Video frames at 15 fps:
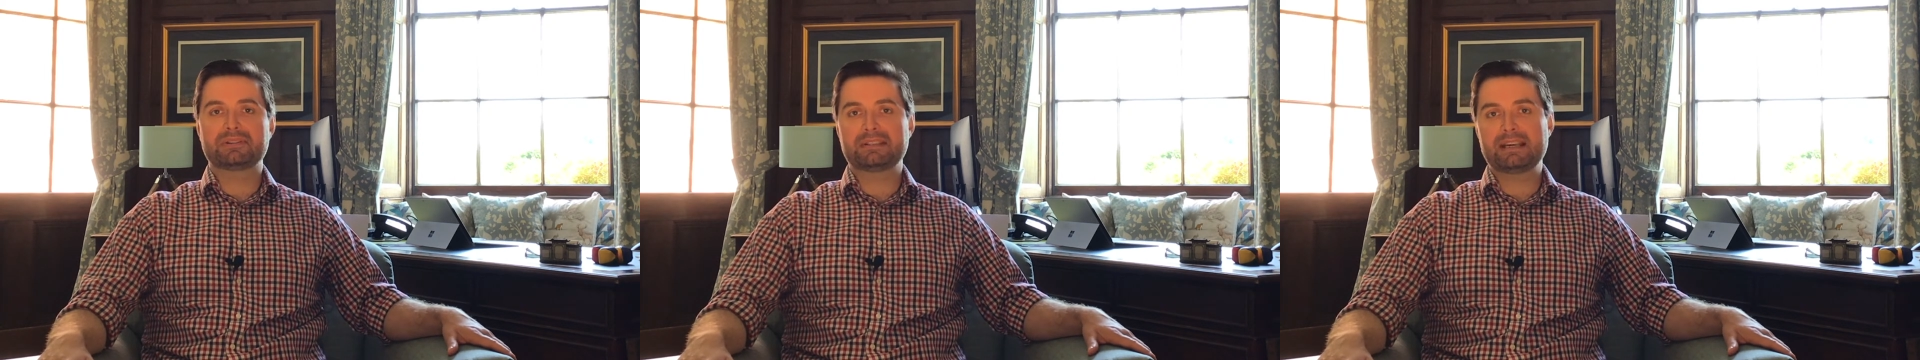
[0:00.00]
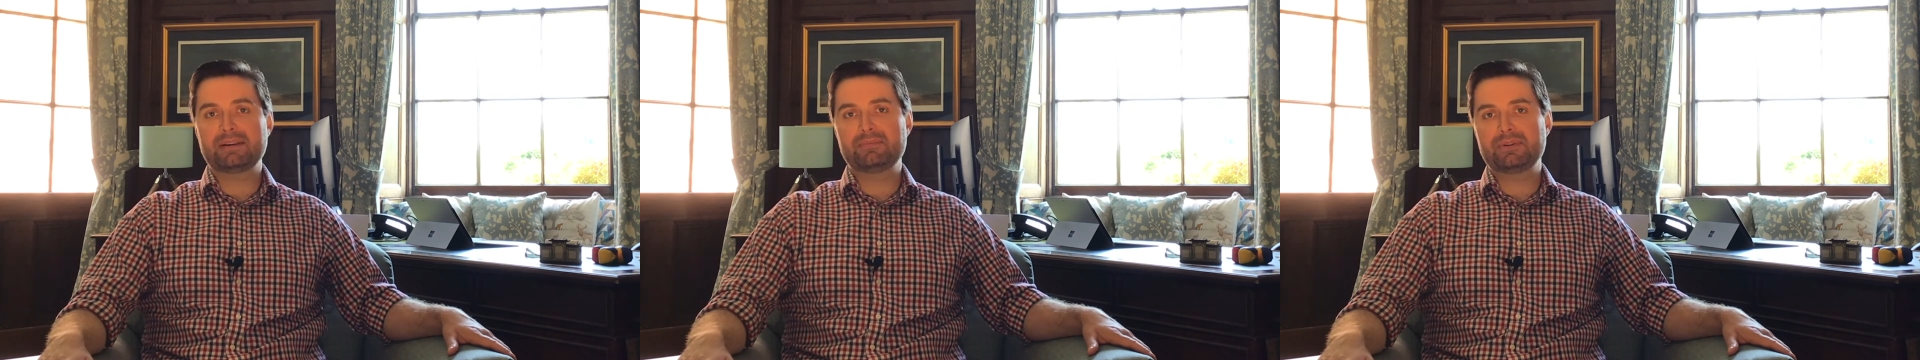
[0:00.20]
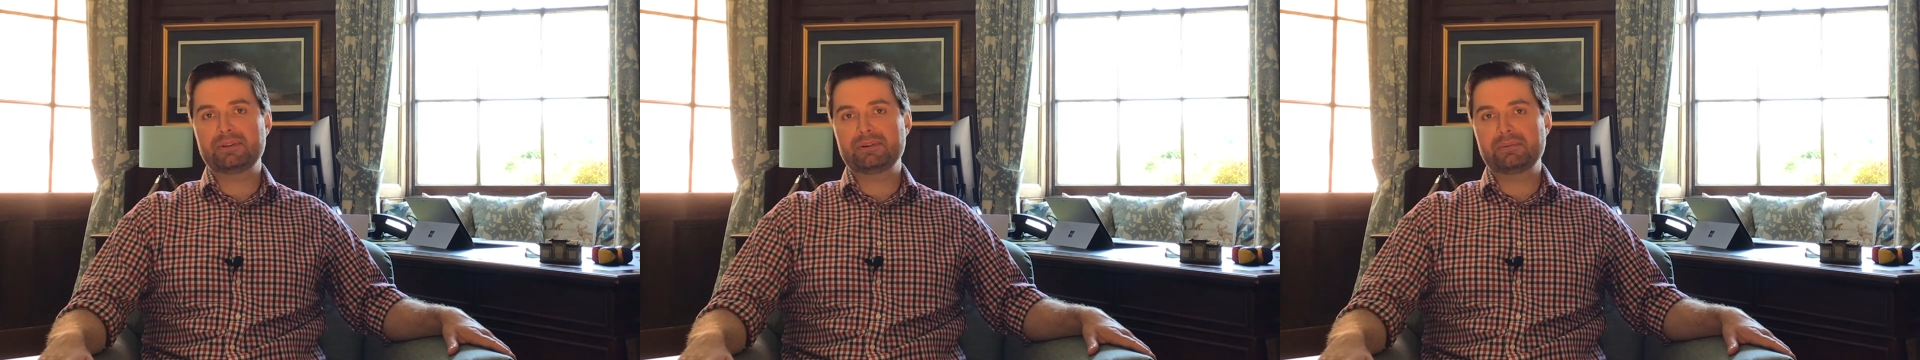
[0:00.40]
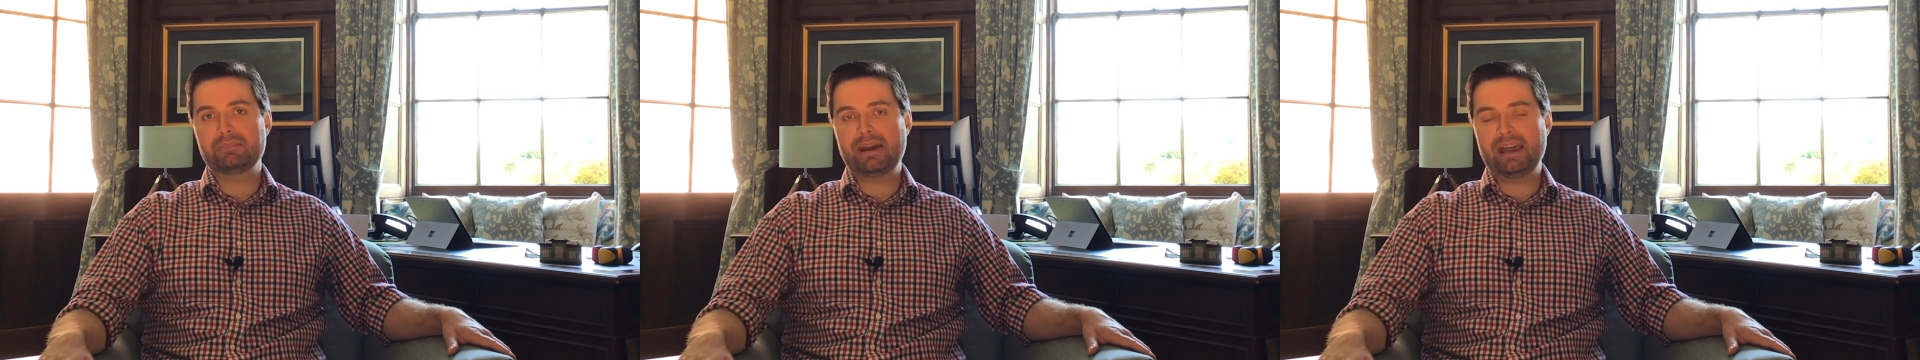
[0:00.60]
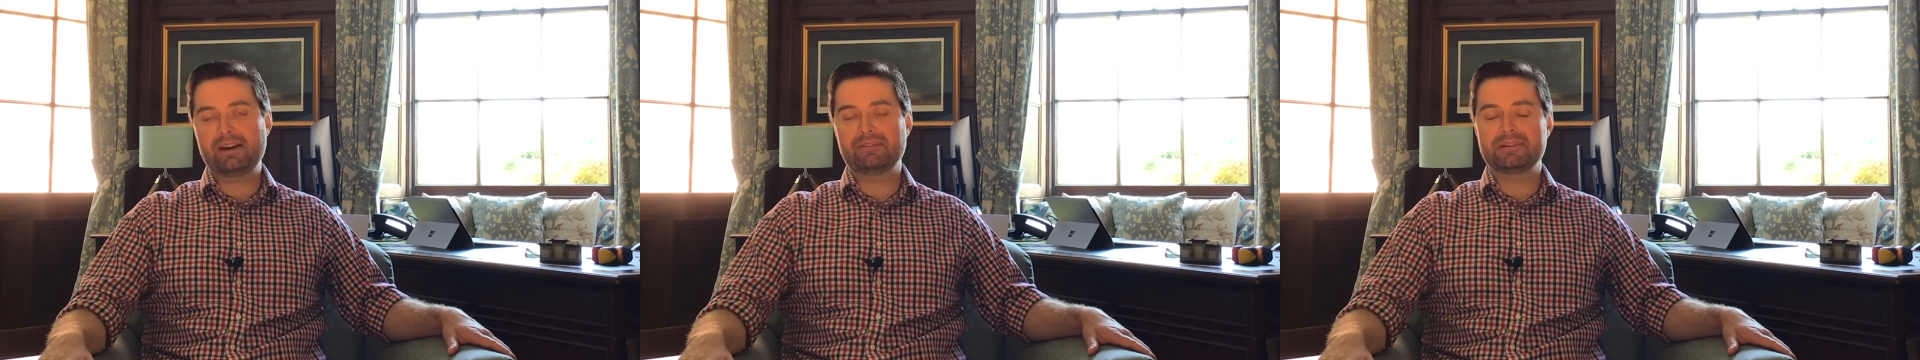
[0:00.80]
Sing with your
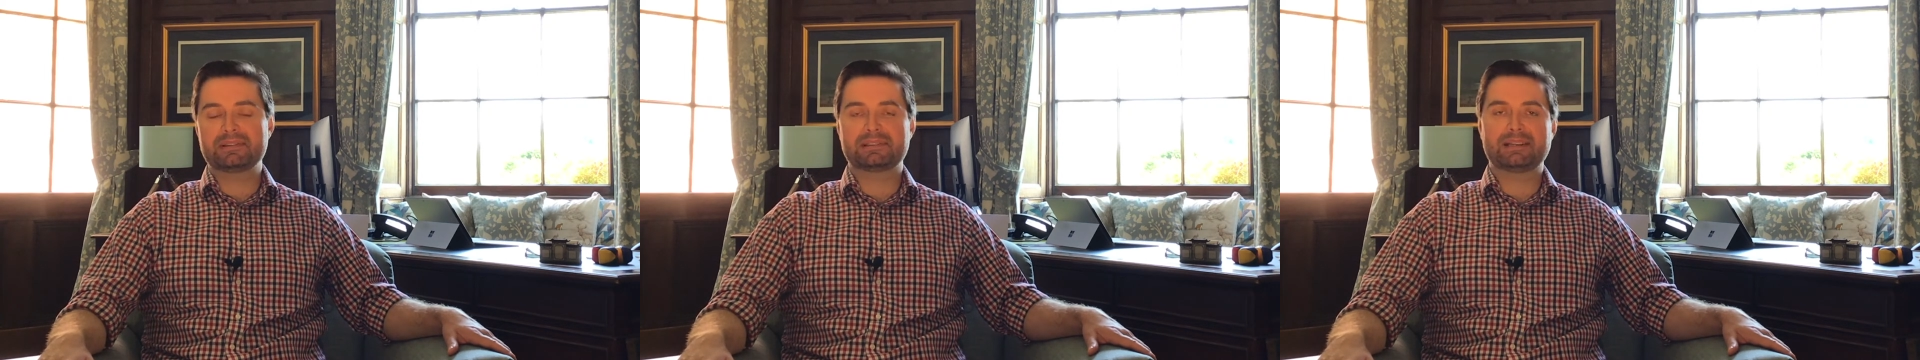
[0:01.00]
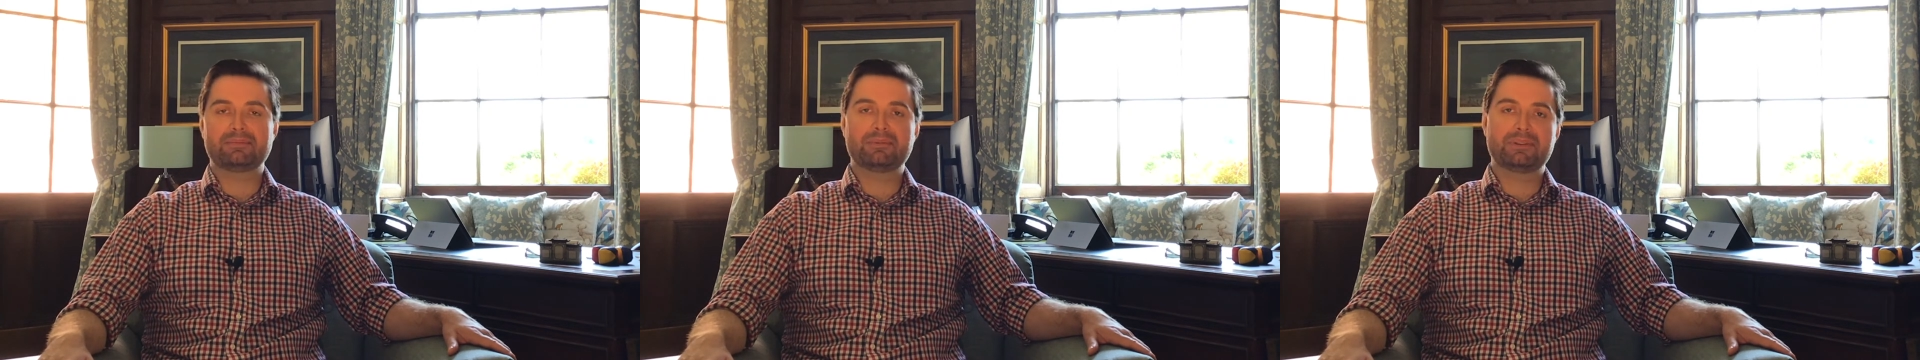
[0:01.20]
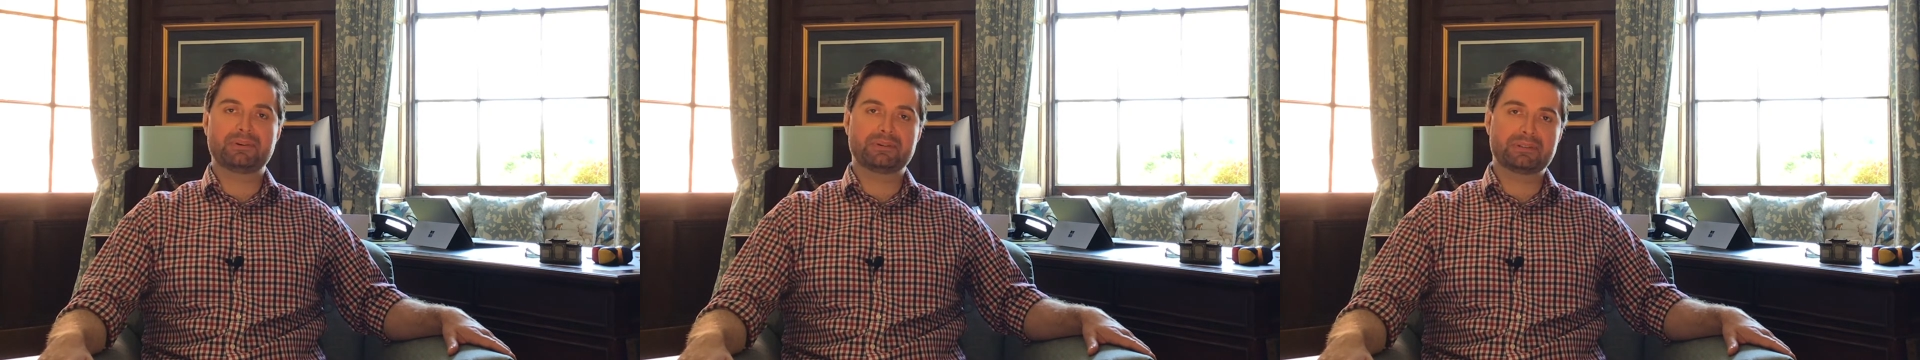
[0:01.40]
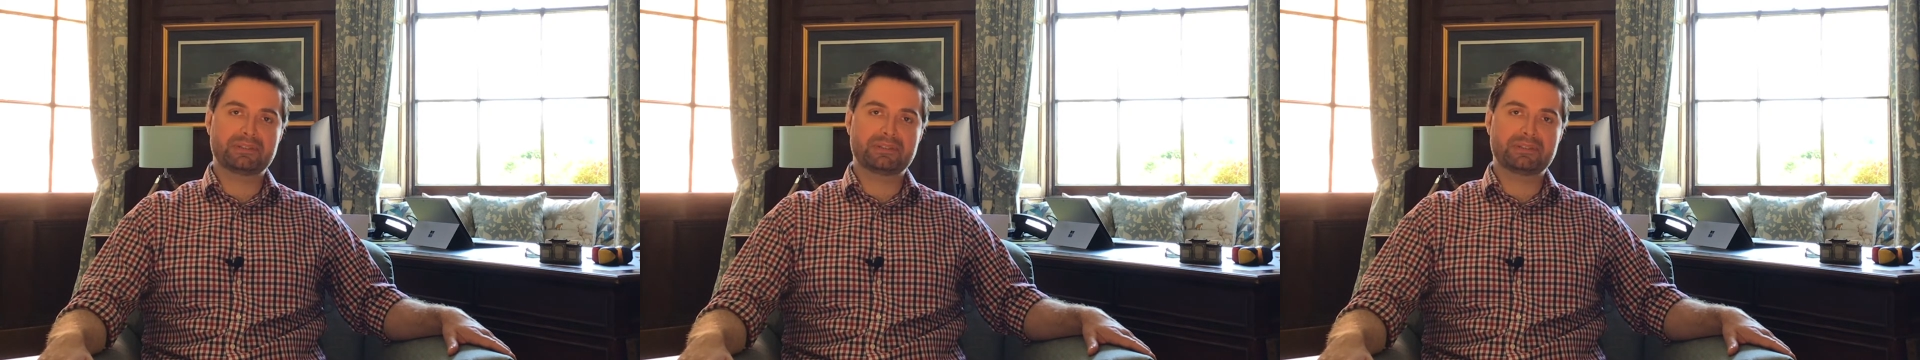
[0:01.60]
parents. Sing with your